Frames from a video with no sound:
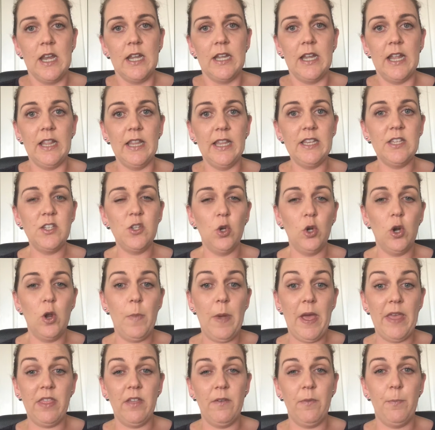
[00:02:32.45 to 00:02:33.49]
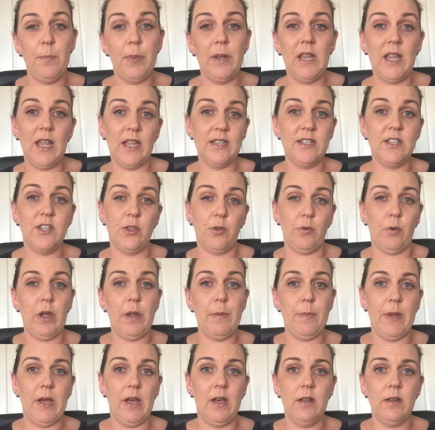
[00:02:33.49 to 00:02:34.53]
Now let's talk about the plus 3
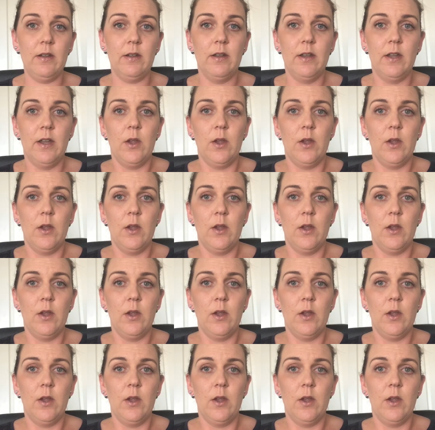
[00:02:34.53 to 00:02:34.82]
part.